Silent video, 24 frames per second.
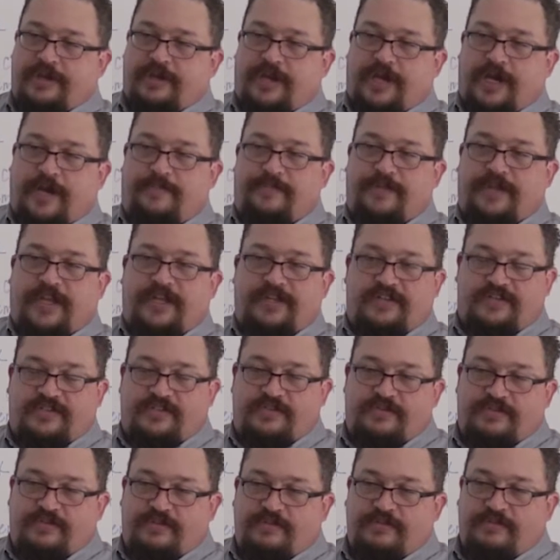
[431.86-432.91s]

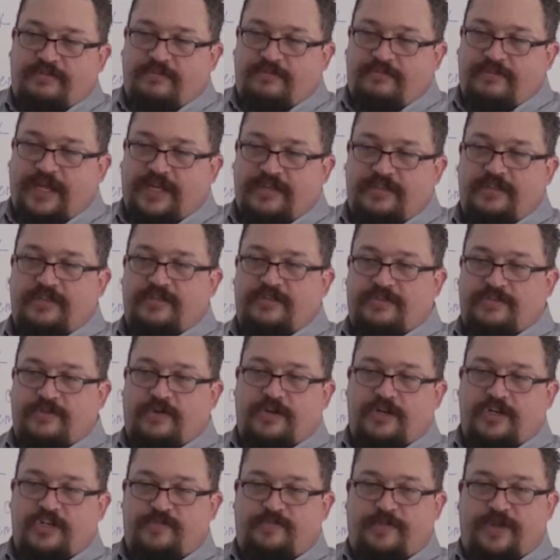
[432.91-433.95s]
updates, not to the
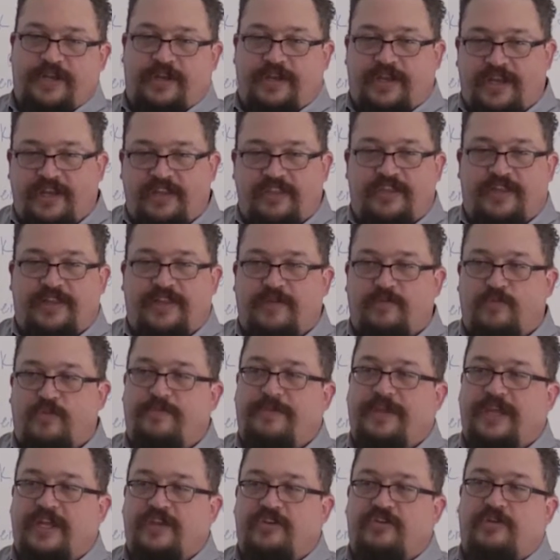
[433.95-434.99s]
stores, but anything that would
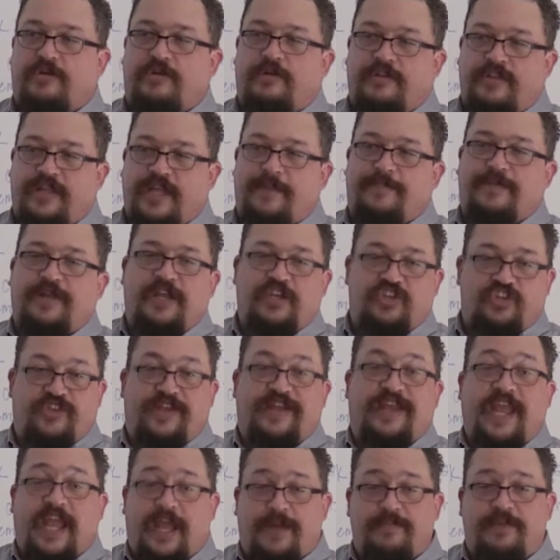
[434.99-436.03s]
be internal to the application
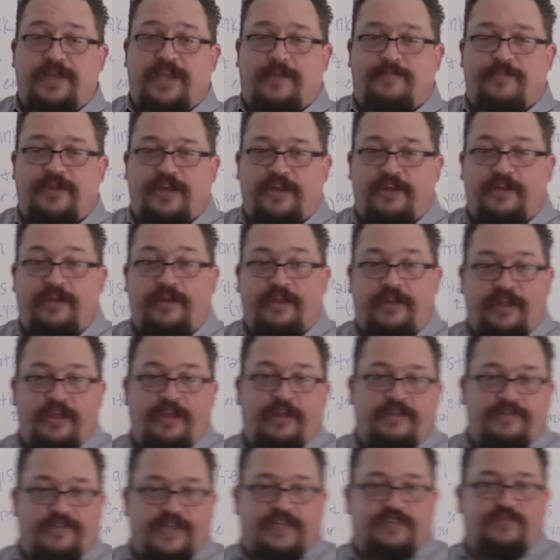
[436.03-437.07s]
that can be updated.
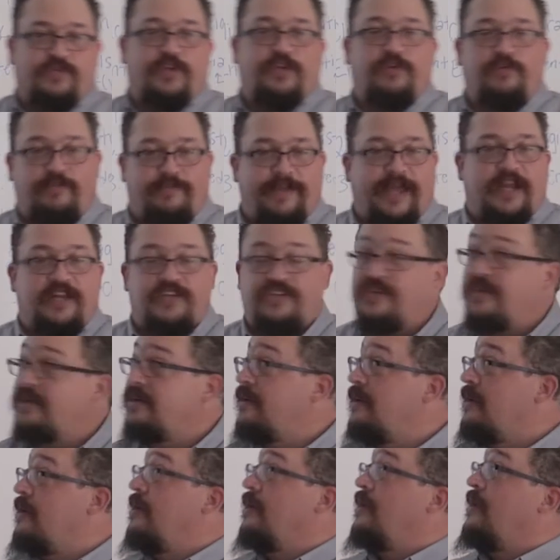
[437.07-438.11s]
That's where you would manage it.
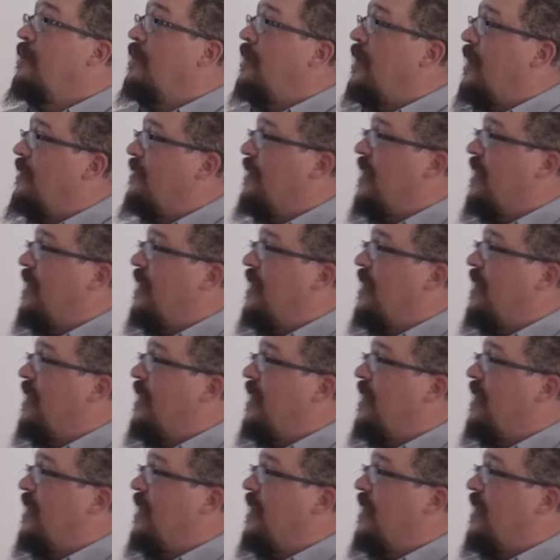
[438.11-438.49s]
And